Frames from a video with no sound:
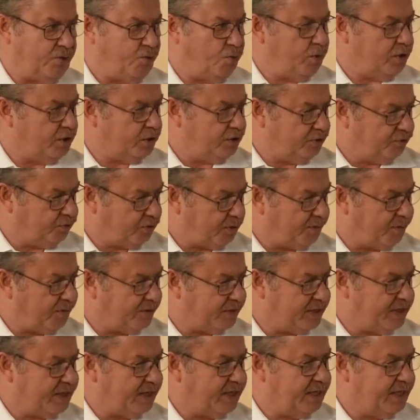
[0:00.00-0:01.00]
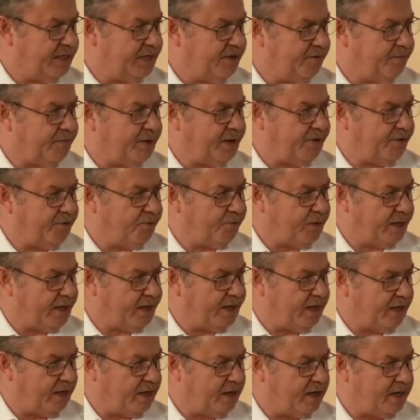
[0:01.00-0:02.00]
which is represented here by the
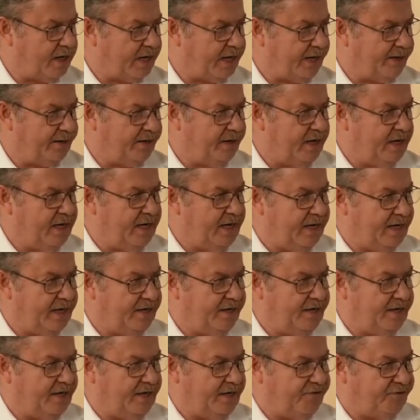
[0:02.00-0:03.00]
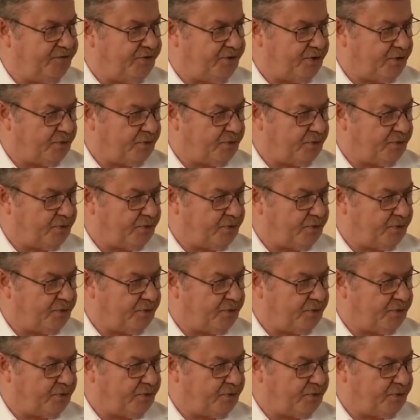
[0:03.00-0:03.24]
red line, is the